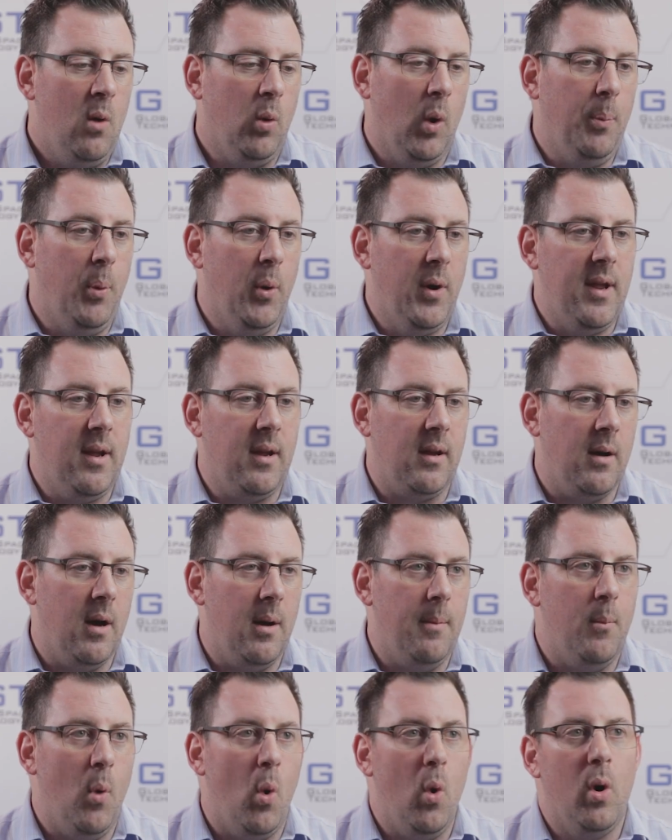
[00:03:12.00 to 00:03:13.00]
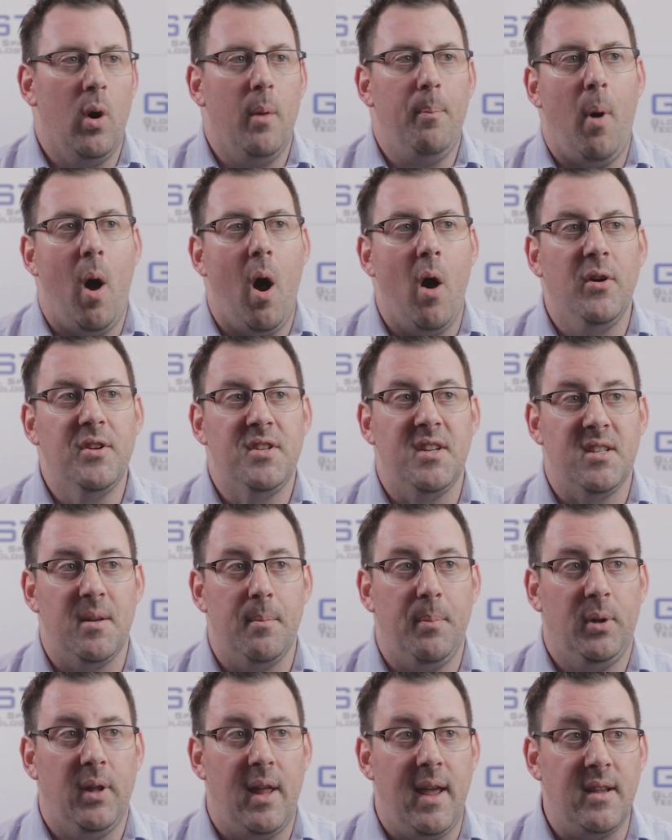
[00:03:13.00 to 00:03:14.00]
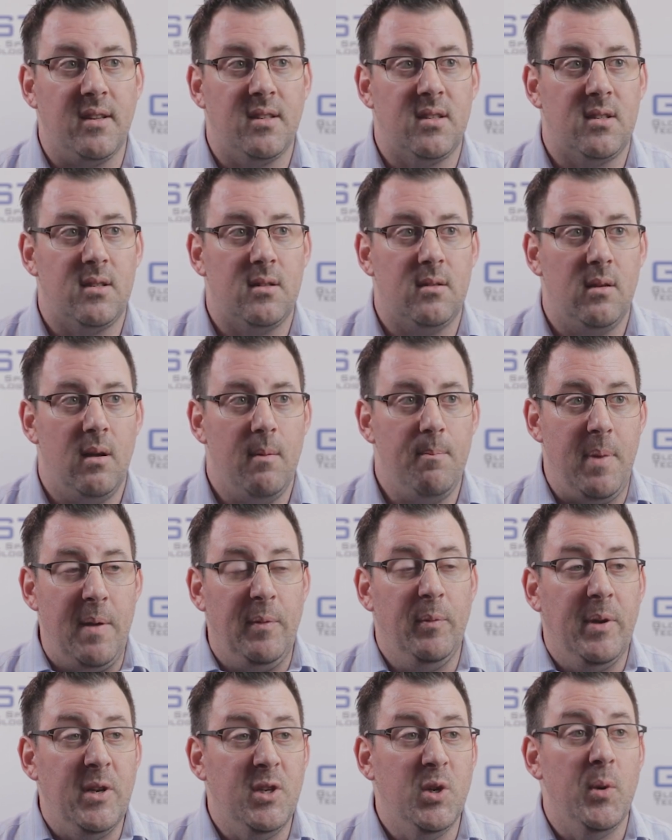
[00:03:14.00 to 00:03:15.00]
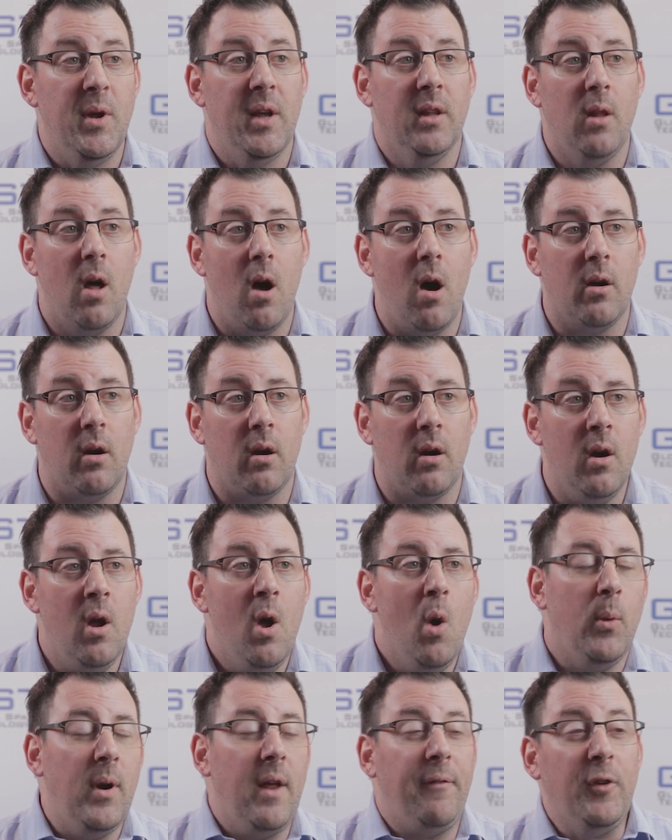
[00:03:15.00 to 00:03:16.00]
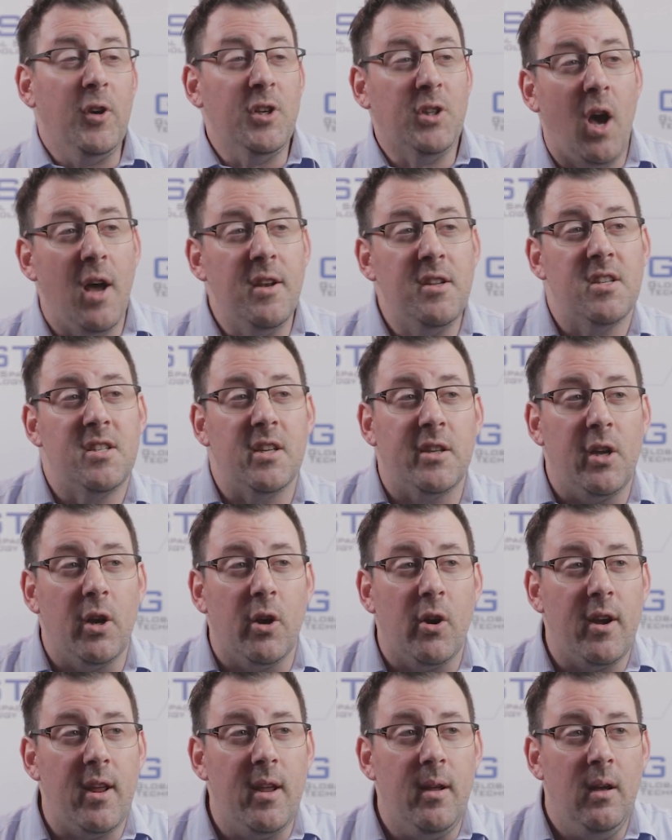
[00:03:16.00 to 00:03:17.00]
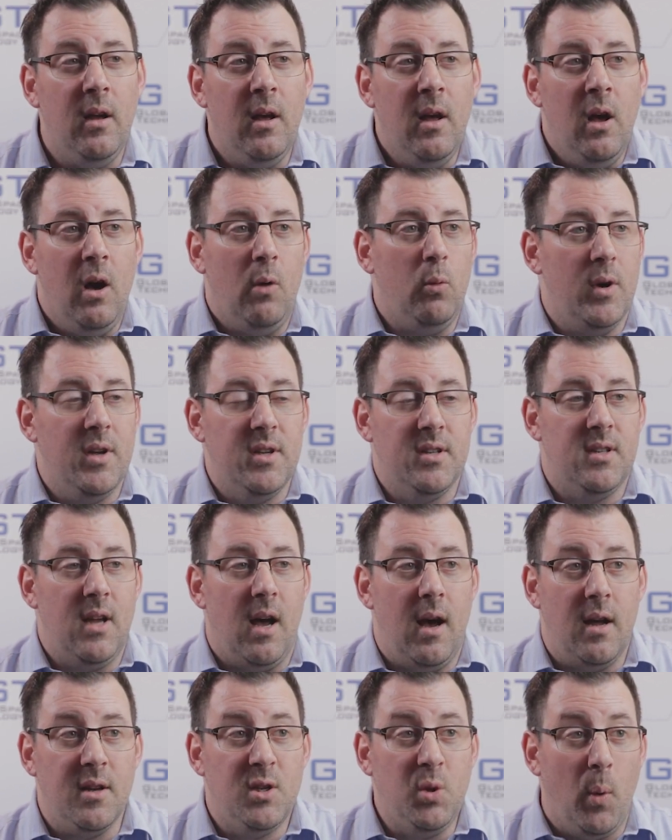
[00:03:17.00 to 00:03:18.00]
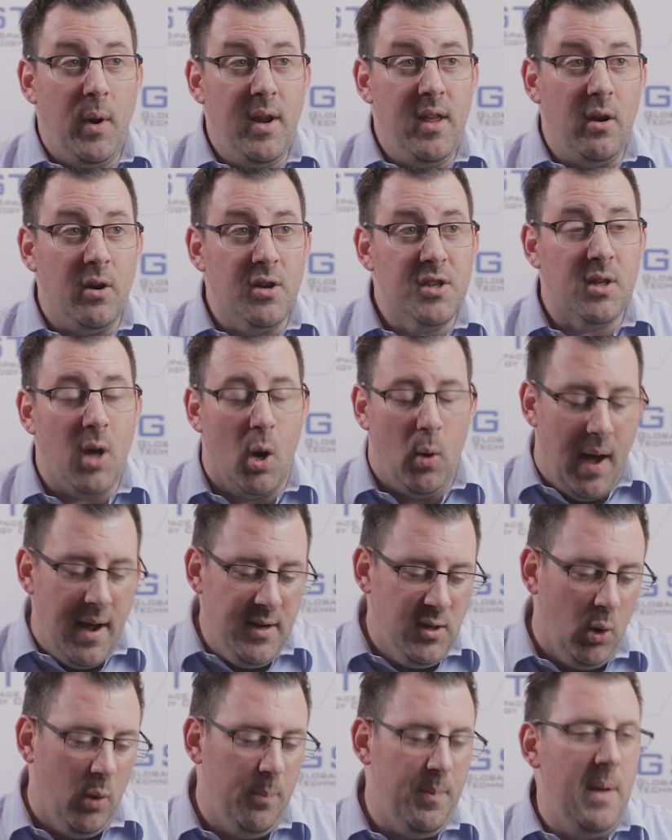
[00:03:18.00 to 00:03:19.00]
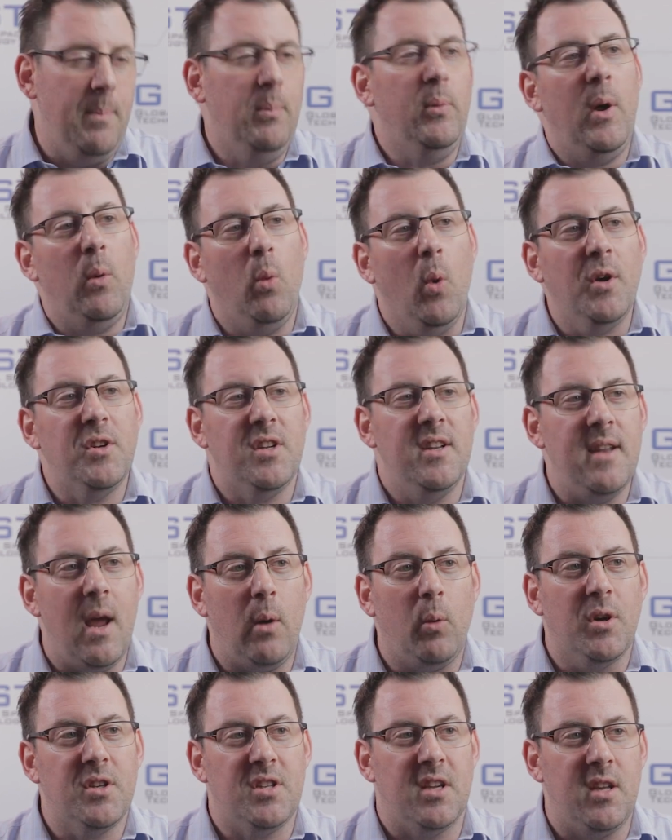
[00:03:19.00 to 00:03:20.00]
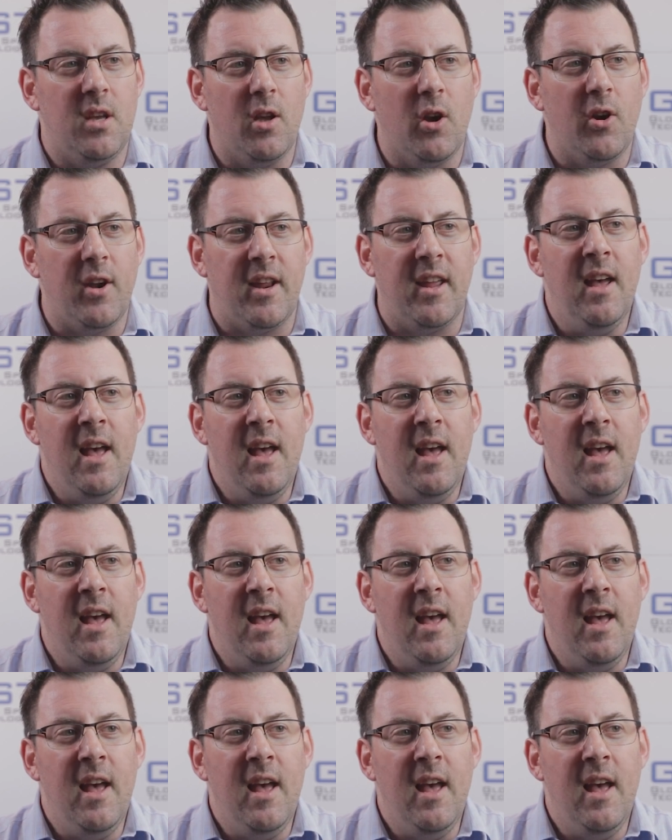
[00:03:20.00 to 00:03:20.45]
we're putting more policies in place. People have been doing it longer. When I first got into security was 20 years ago. I told people I worked in network security,